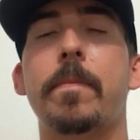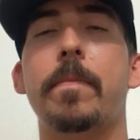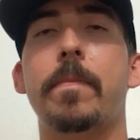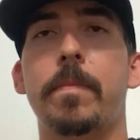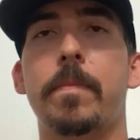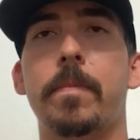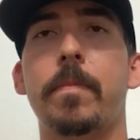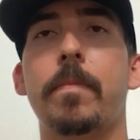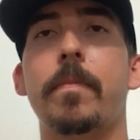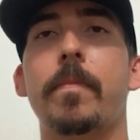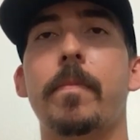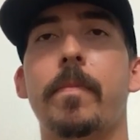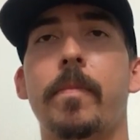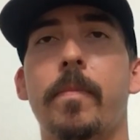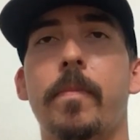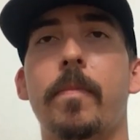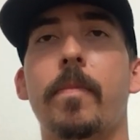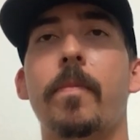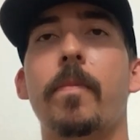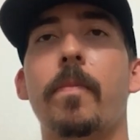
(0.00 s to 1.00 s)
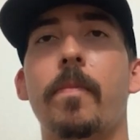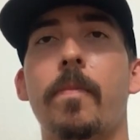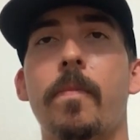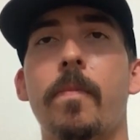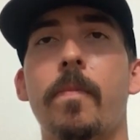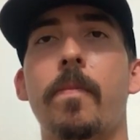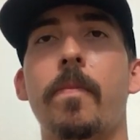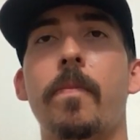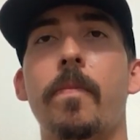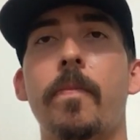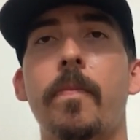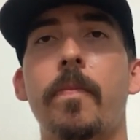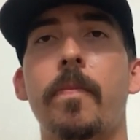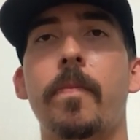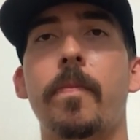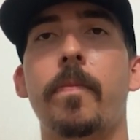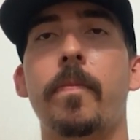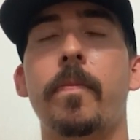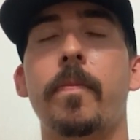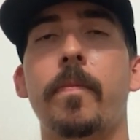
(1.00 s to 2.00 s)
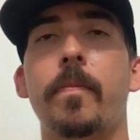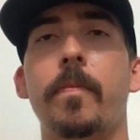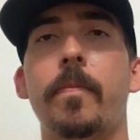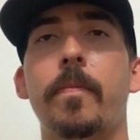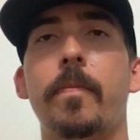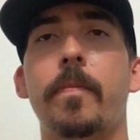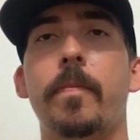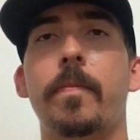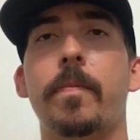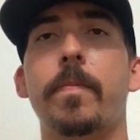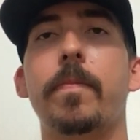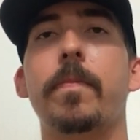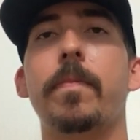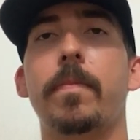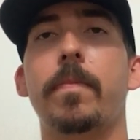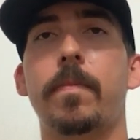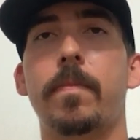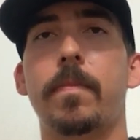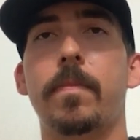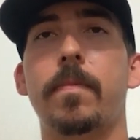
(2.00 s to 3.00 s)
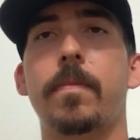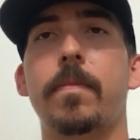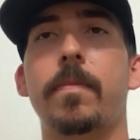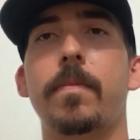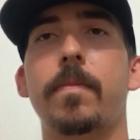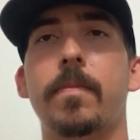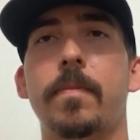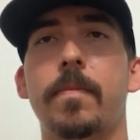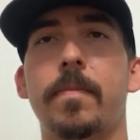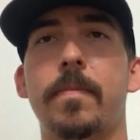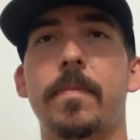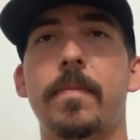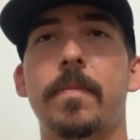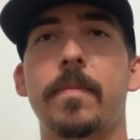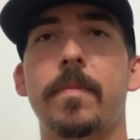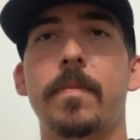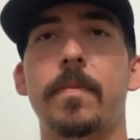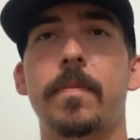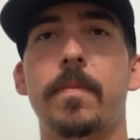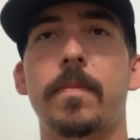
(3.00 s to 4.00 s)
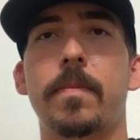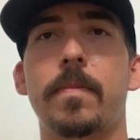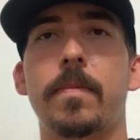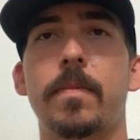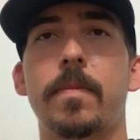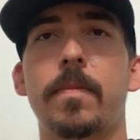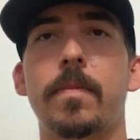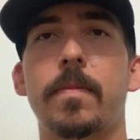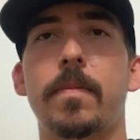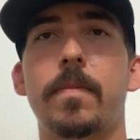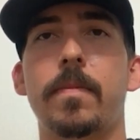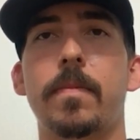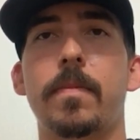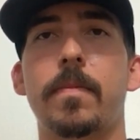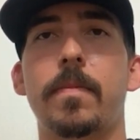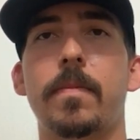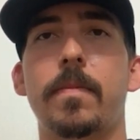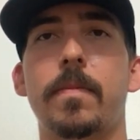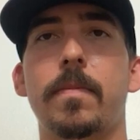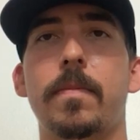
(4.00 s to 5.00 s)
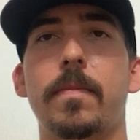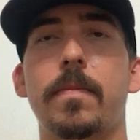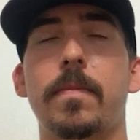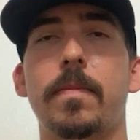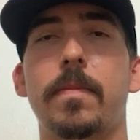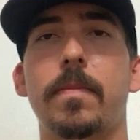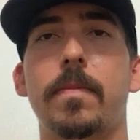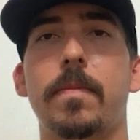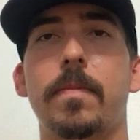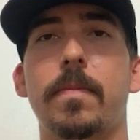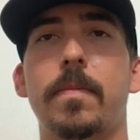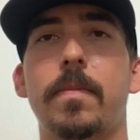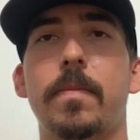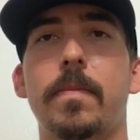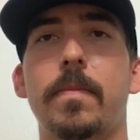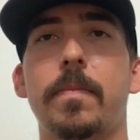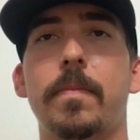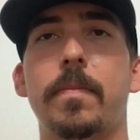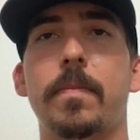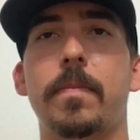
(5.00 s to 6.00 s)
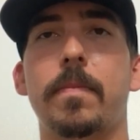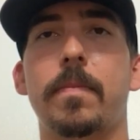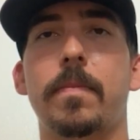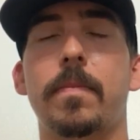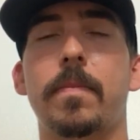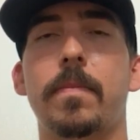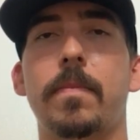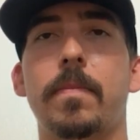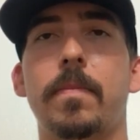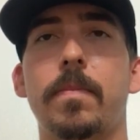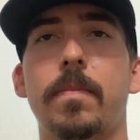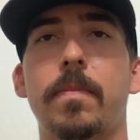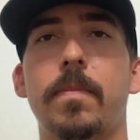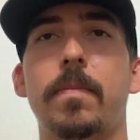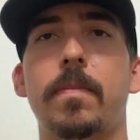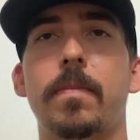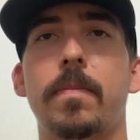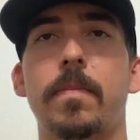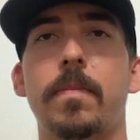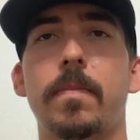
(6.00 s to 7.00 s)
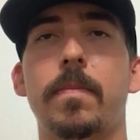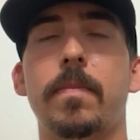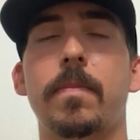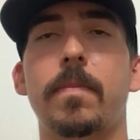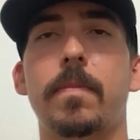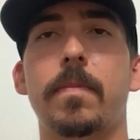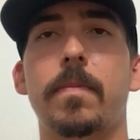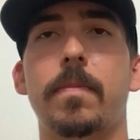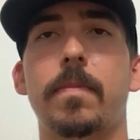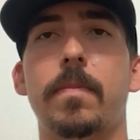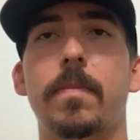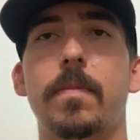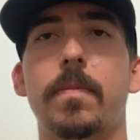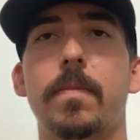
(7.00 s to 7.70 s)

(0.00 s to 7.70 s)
[no speech]